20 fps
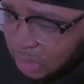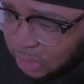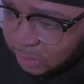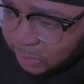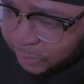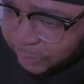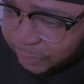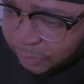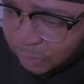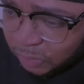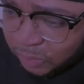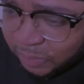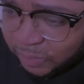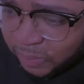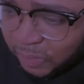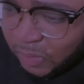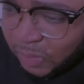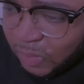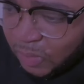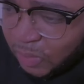this room.
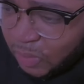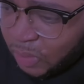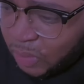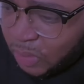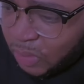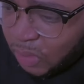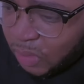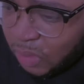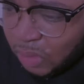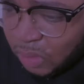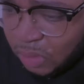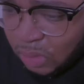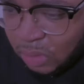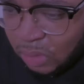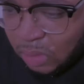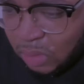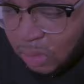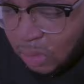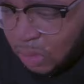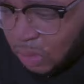If
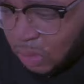you two